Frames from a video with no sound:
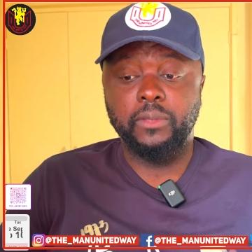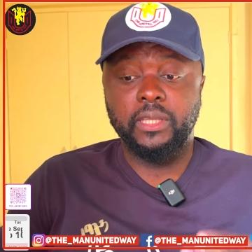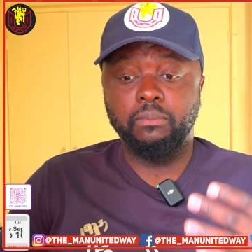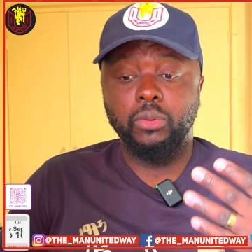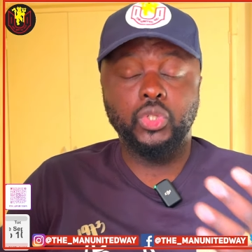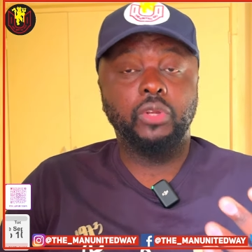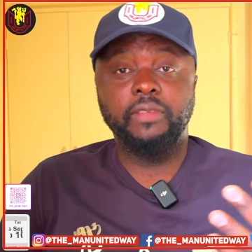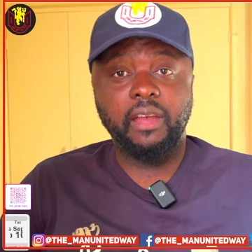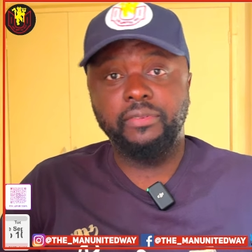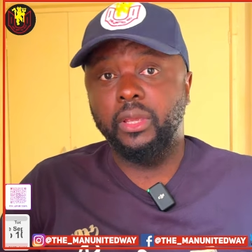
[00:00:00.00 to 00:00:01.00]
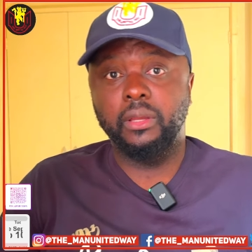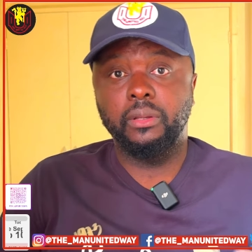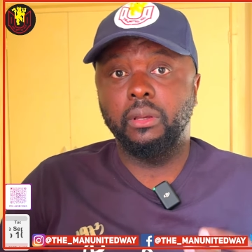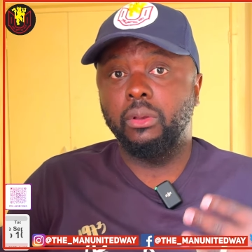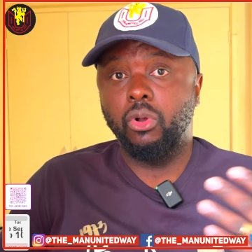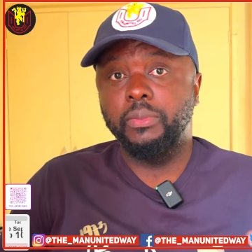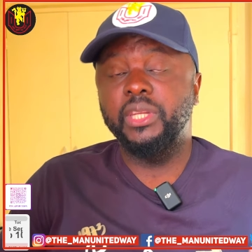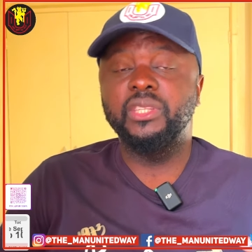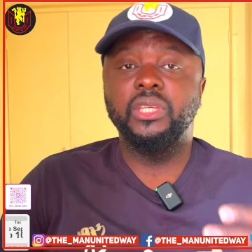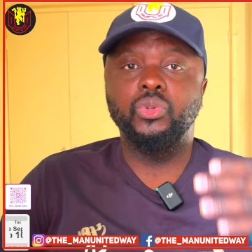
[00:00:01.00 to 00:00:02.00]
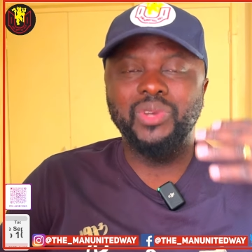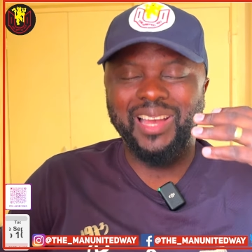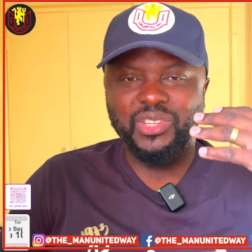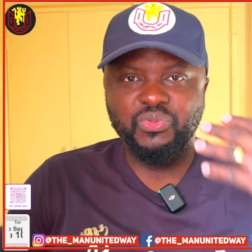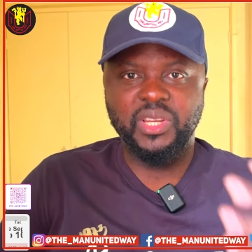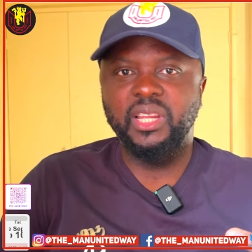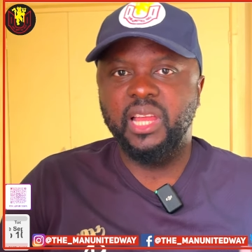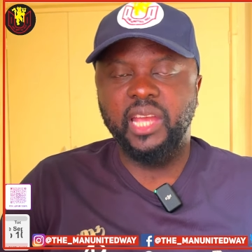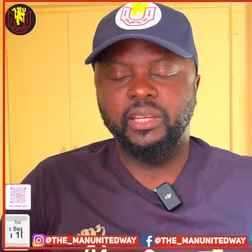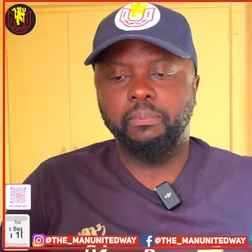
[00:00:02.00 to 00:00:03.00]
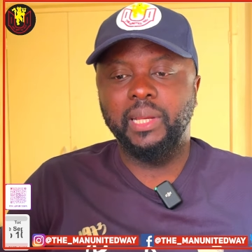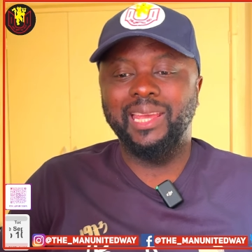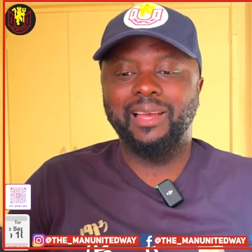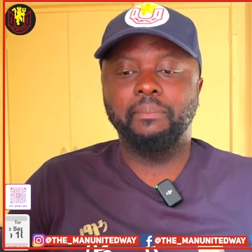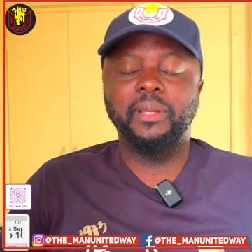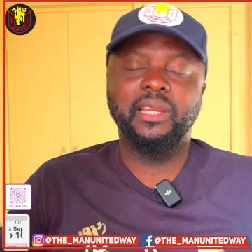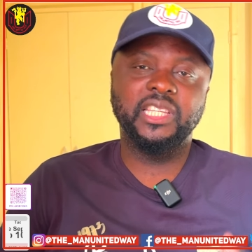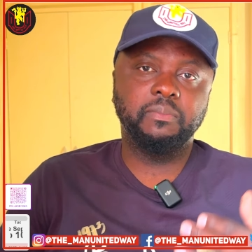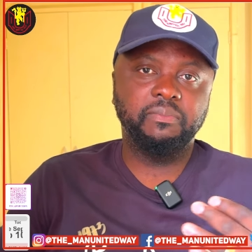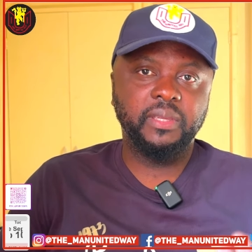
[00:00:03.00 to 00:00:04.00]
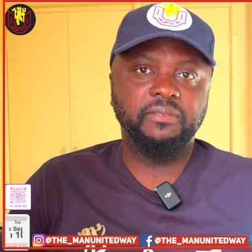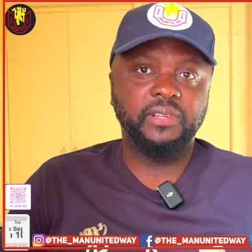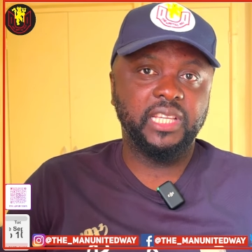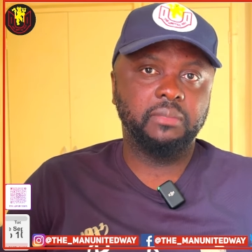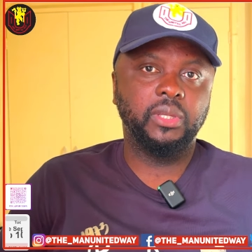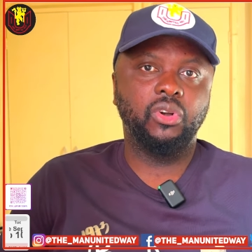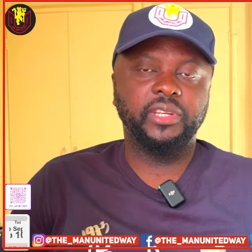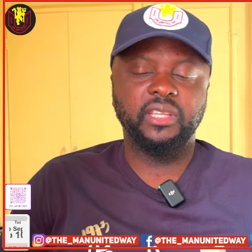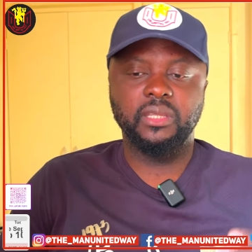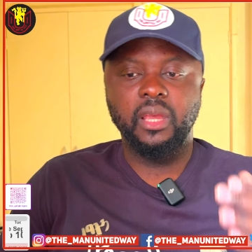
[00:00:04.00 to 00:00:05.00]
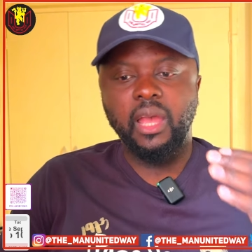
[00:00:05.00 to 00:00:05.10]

Most of the African community, you guys really like the player. But let's be honest.